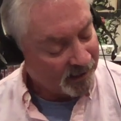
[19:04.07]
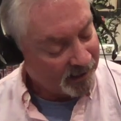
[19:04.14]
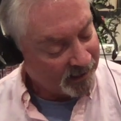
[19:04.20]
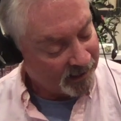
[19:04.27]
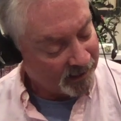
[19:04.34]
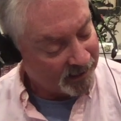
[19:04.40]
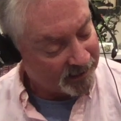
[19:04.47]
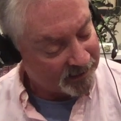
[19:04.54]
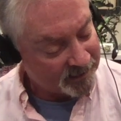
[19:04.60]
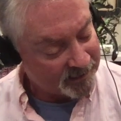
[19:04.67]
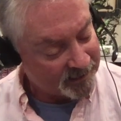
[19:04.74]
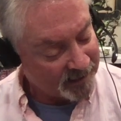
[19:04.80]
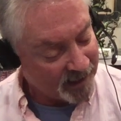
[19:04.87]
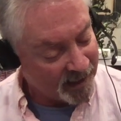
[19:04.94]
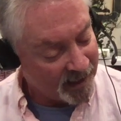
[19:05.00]

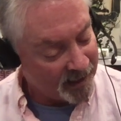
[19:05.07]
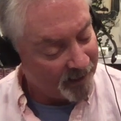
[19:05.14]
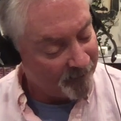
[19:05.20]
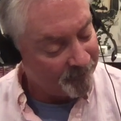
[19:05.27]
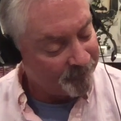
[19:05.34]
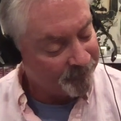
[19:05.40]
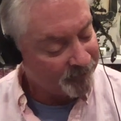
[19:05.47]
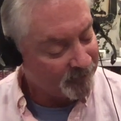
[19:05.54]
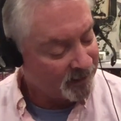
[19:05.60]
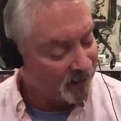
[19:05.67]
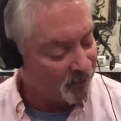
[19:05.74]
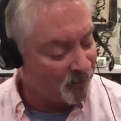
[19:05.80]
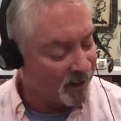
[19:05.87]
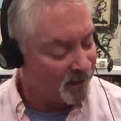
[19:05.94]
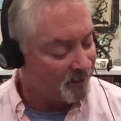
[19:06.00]
is, um, now
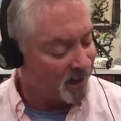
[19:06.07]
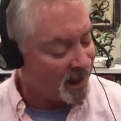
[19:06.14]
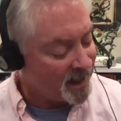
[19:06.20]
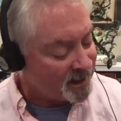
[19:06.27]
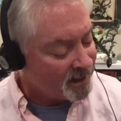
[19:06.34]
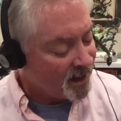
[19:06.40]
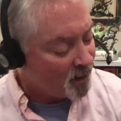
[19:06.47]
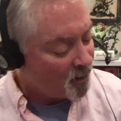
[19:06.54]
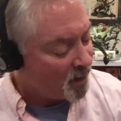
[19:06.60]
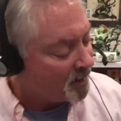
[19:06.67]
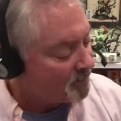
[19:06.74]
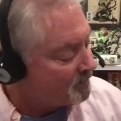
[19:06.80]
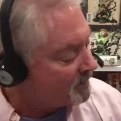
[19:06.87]
wait a minute, I know I'm